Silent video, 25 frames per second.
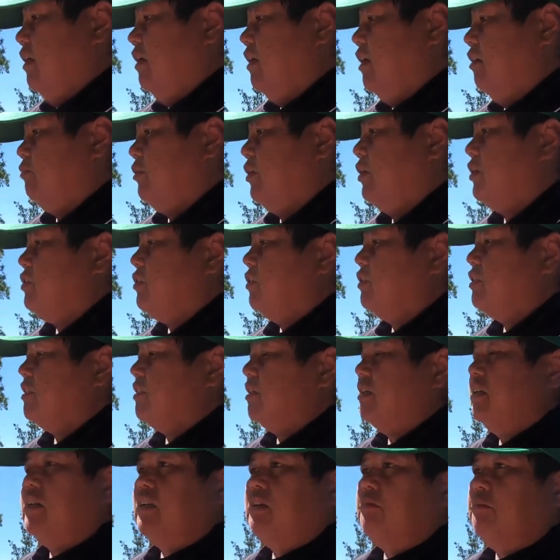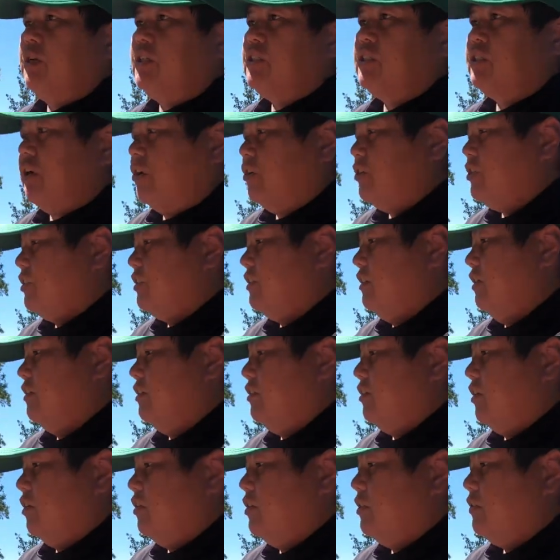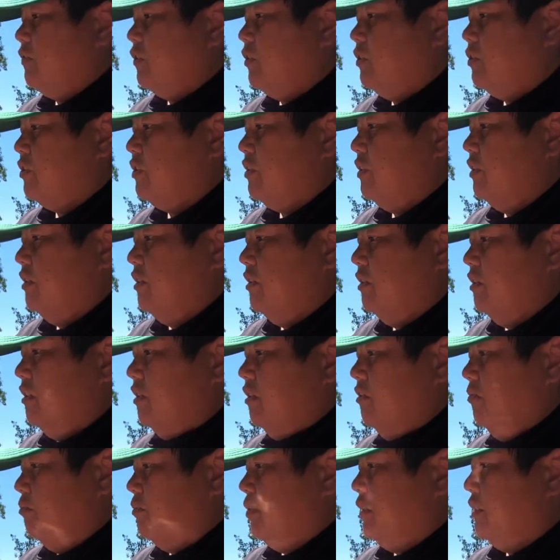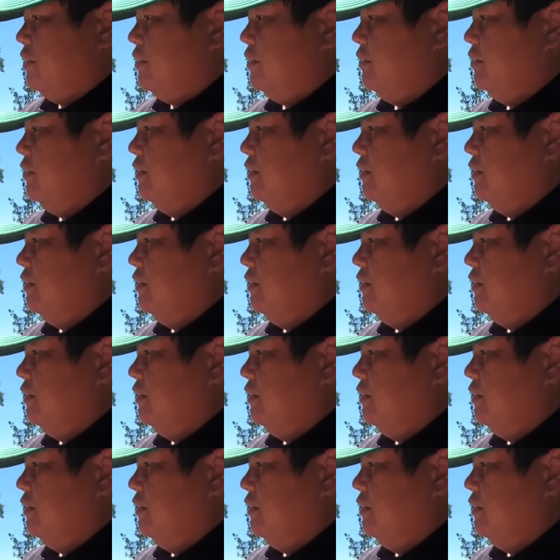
I'm pretty sure it's going to need to be charged, charged first, but,